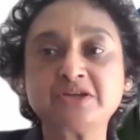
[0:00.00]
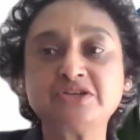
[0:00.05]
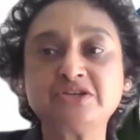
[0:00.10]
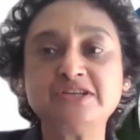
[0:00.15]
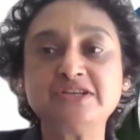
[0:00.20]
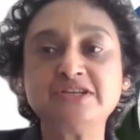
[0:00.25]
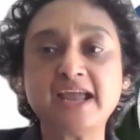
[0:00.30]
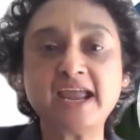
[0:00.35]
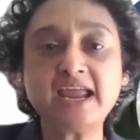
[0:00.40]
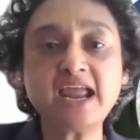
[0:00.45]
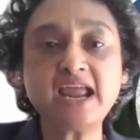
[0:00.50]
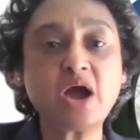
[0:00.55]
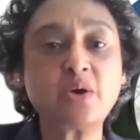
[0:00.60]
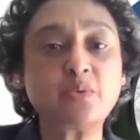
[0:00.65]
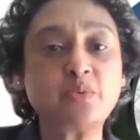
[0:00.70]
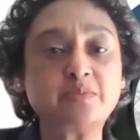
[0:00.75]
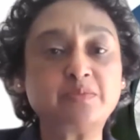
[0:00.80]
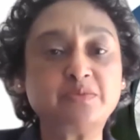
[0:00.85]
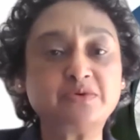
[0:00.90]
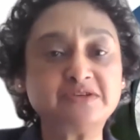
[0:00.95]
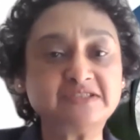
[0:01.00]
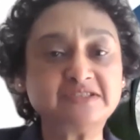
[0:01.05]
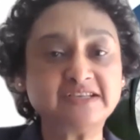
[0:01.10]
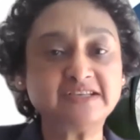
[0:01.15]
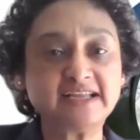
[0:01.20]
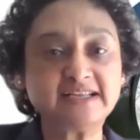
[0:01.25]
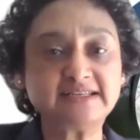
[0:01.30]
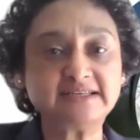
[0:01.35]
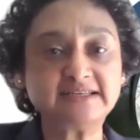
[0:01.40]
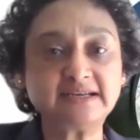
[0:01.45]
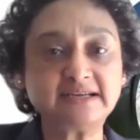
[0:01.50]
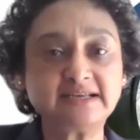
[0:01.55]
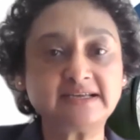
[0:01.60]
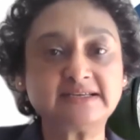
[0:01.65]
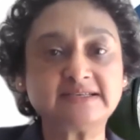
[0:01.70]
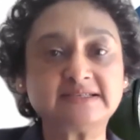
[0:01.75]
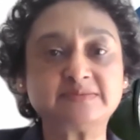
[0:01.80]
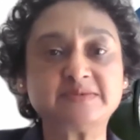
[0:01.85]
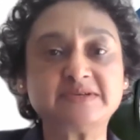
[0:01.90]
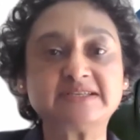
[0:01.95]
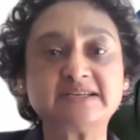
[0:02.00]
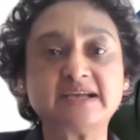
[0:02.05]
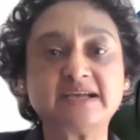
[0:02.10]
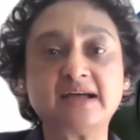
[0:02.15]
Today, our presenter is Ms.